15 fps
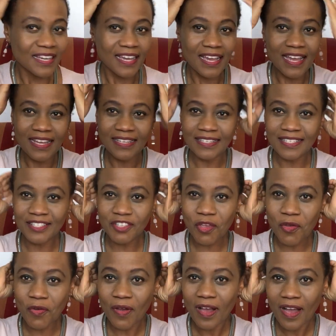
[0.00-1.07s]
and
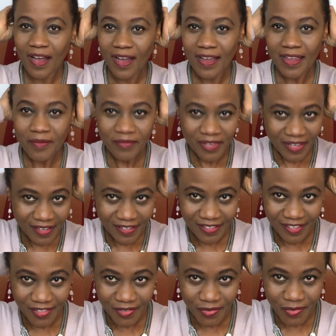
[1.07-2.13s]
so I am going
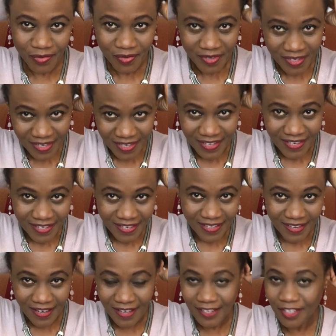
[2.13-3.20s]
to
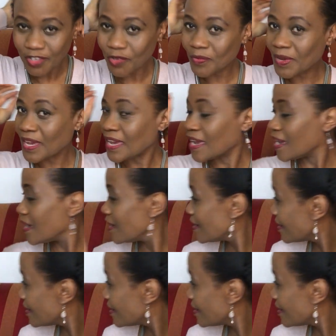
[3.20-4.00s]
undo my hair.